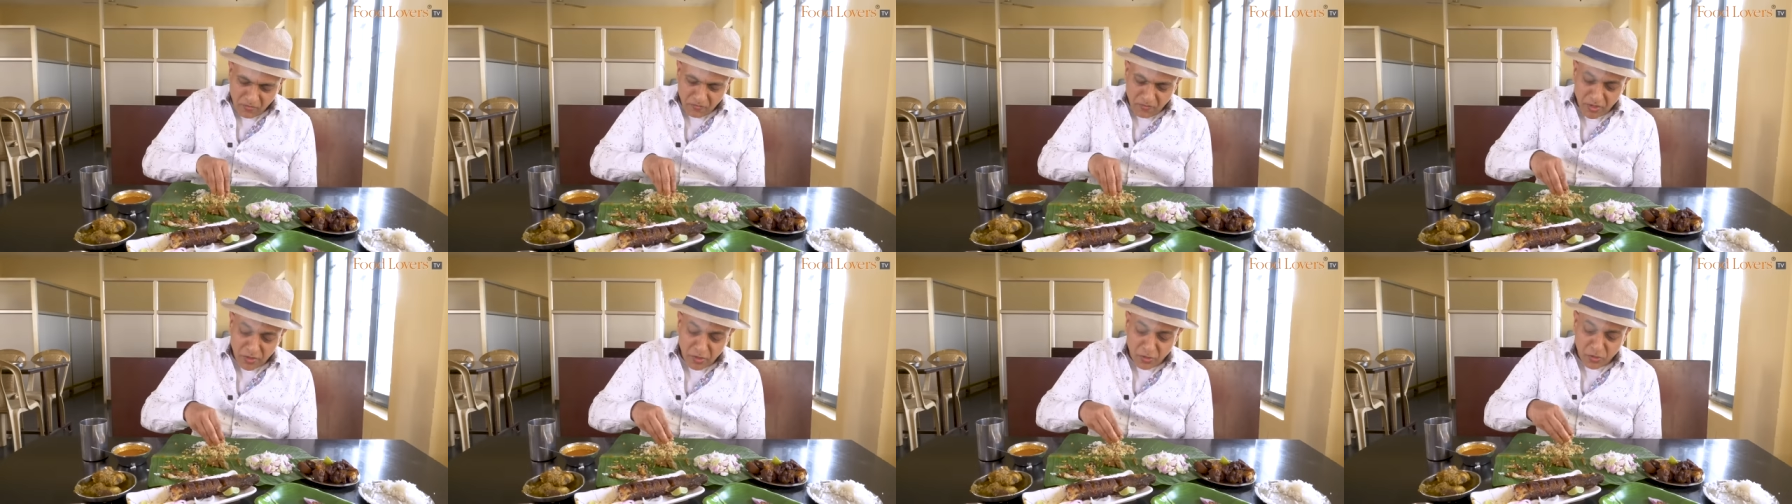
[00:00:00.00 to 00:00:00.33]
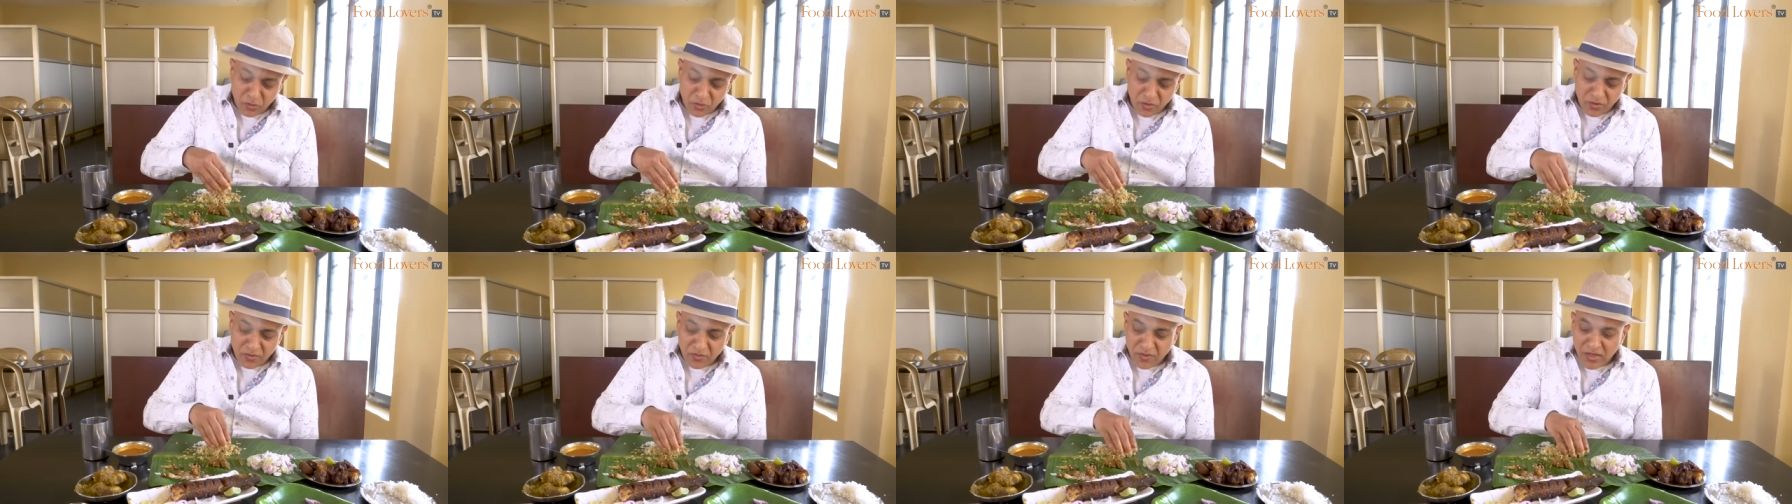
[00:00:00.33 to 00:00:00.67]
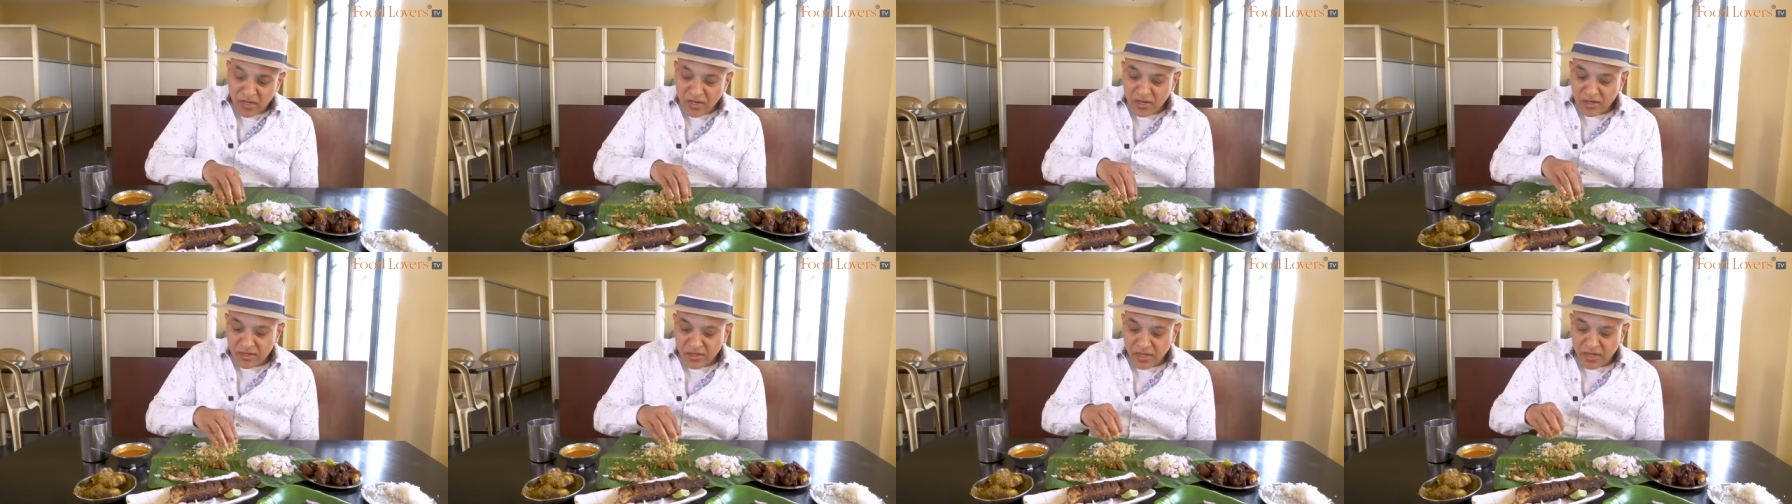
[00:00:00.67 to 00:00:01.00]
where you don't
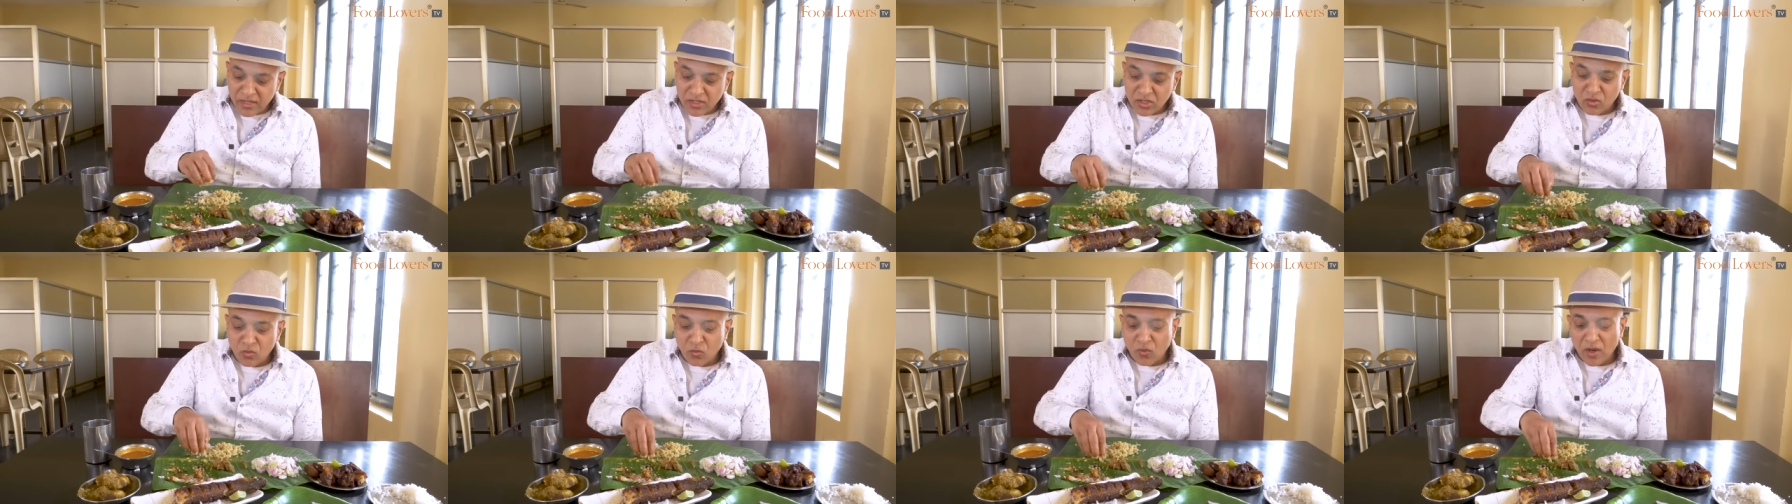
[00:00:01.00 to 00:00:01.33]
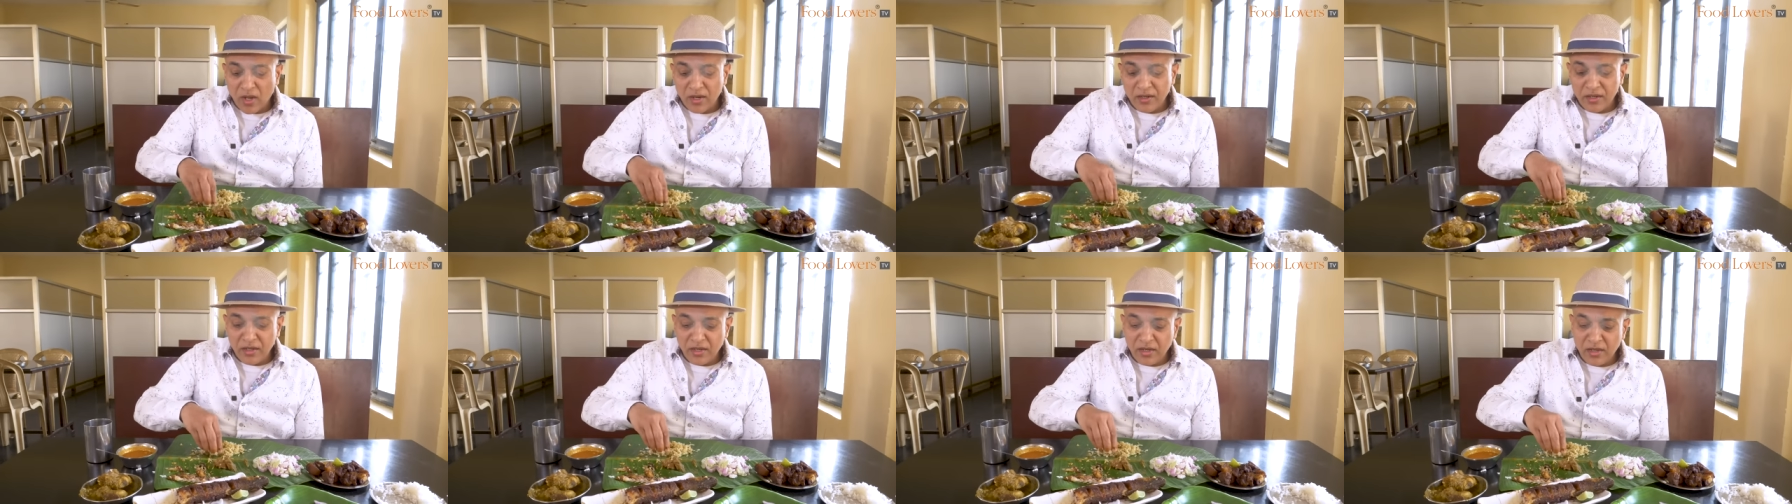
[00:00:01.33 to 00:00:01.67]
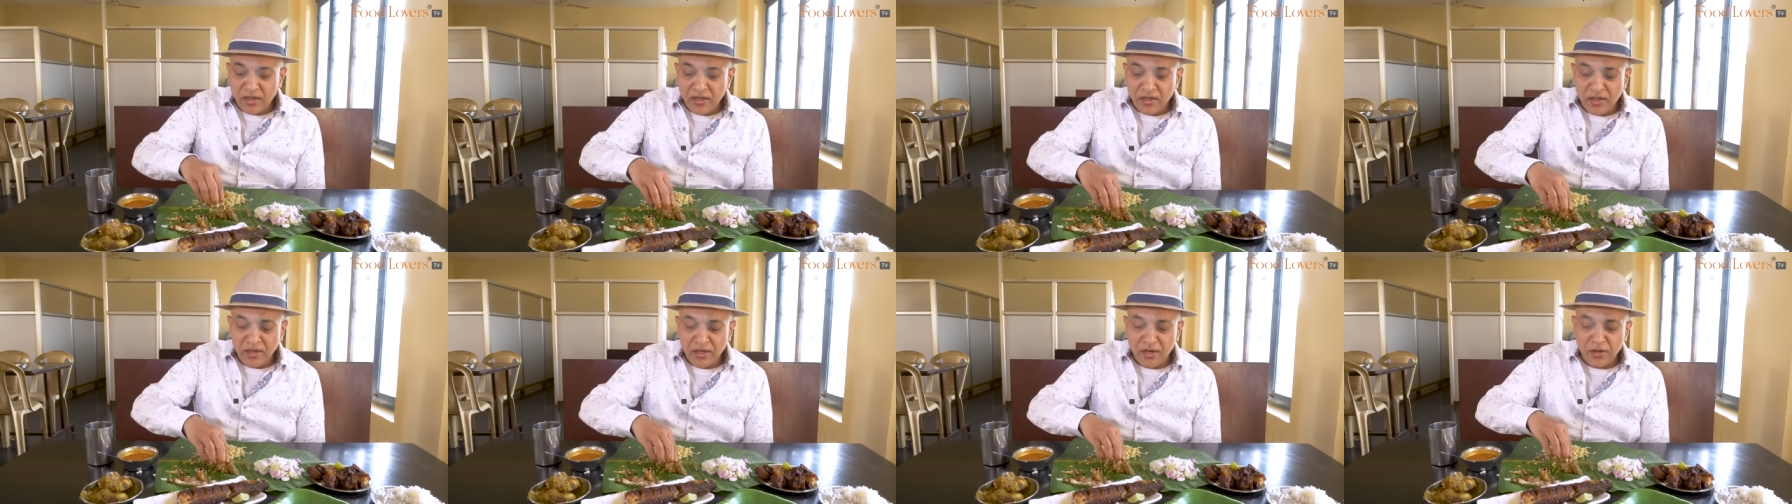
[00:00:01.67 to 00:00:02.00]
really taste one
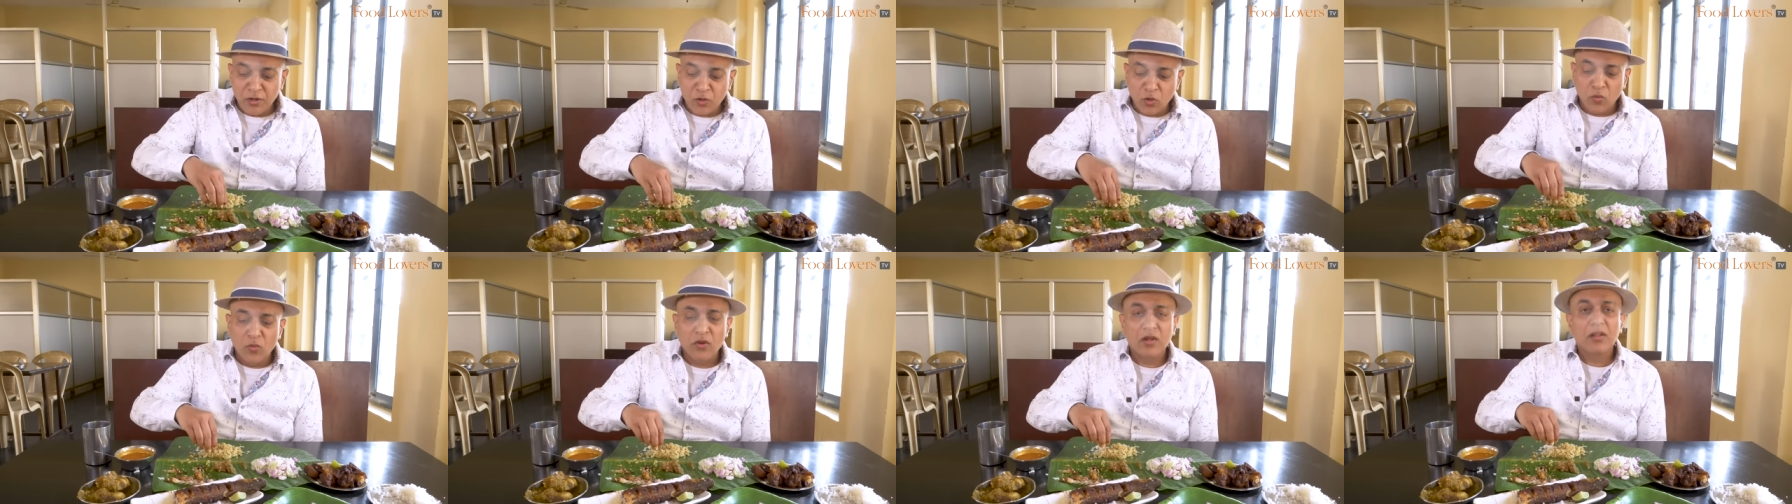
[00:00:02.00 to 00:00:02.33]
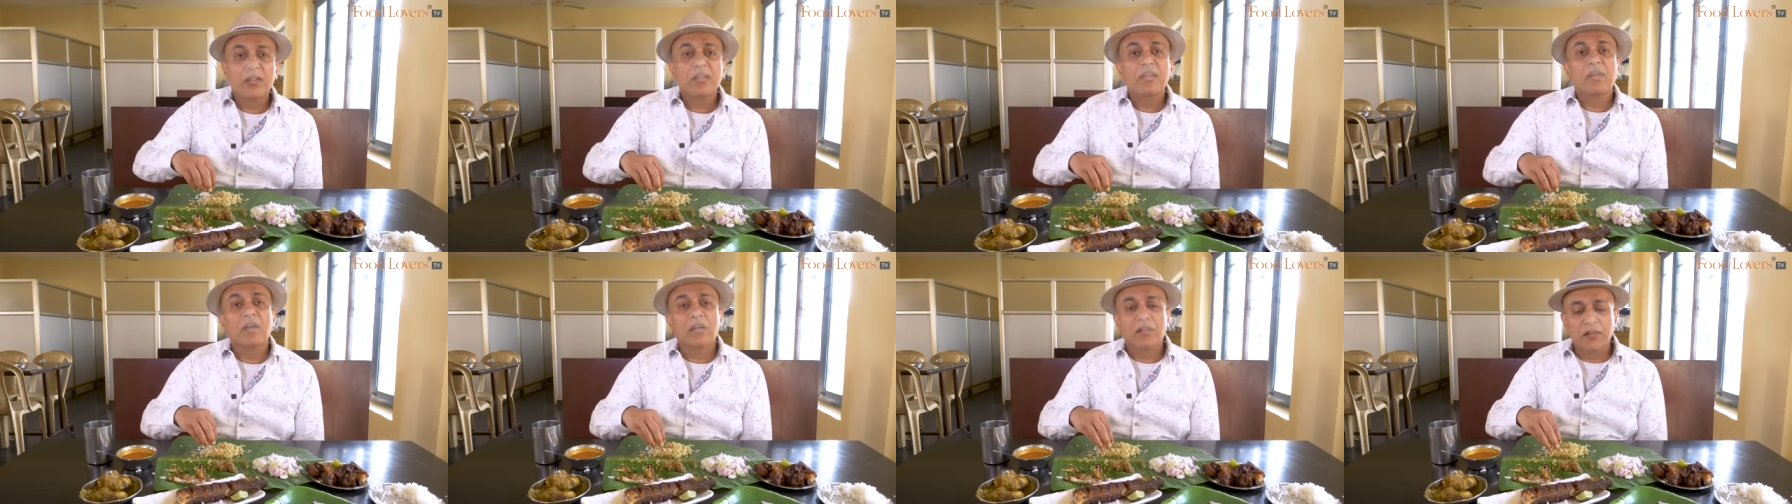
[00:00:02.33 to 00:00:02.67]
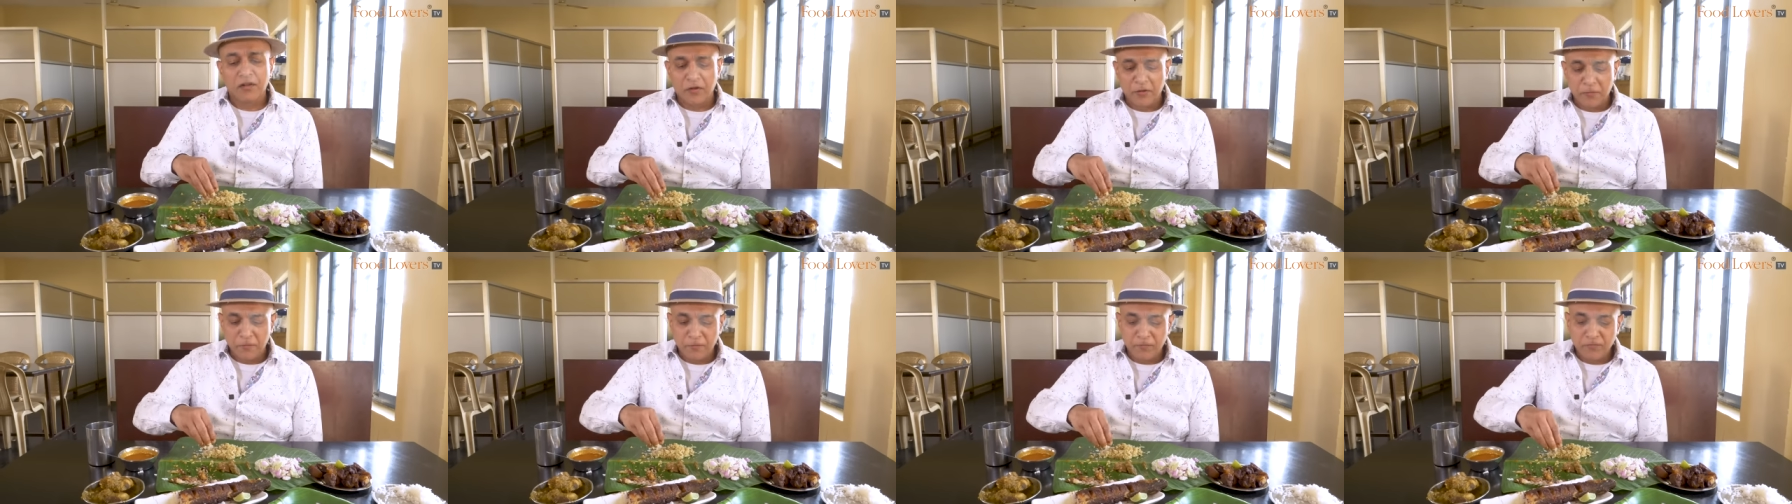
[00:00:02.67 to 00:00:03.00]
ingredient over the
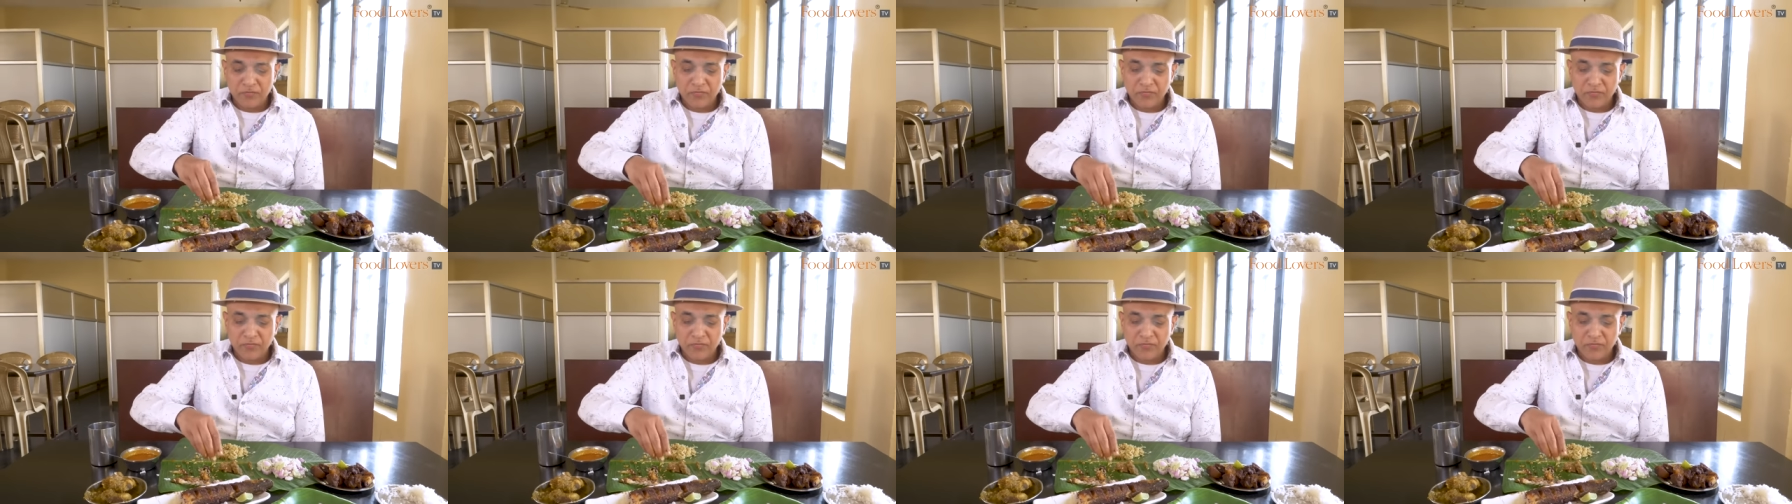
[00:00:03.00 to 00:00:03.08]
other.